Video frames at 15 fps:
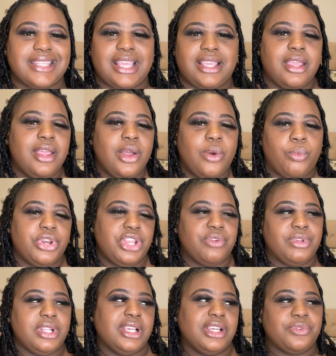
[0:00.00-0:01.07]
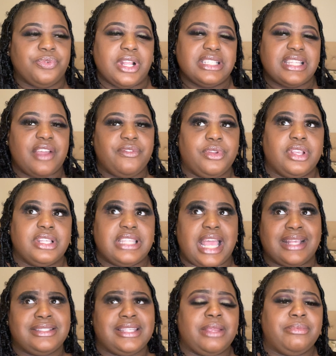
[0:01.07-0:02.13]
Like, one of your really good friends have your
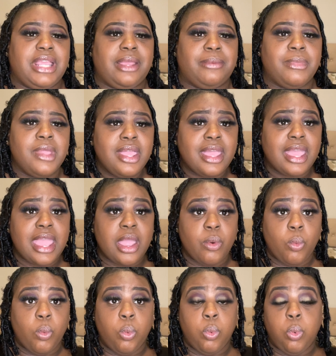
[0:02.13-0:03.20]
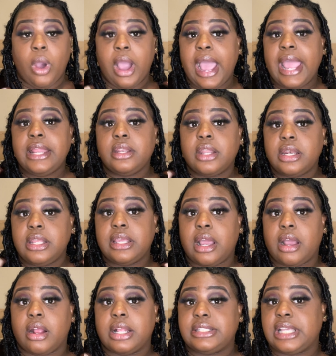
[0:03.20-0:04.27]
exact same name. And why none of y'all
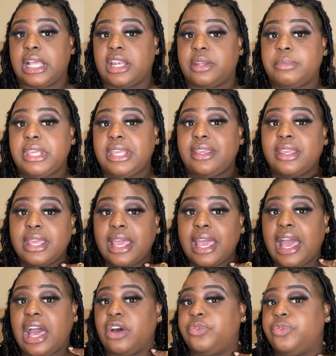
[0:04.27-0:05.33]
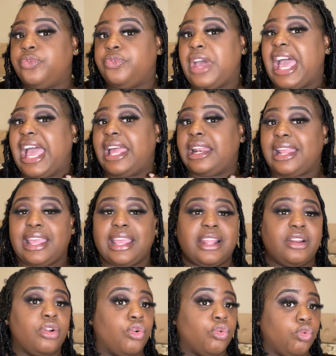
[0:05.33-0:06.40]
are telling me how fat
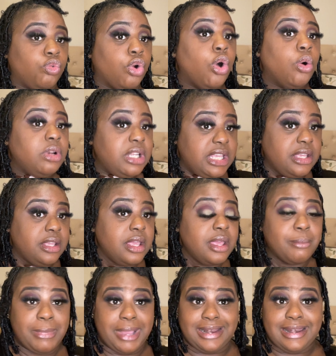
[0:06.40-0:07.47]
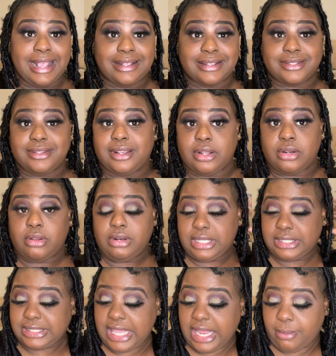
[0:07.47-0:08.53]
and roly my neck is looking on
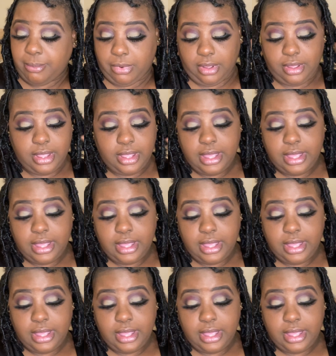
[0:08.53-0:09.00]
this camera?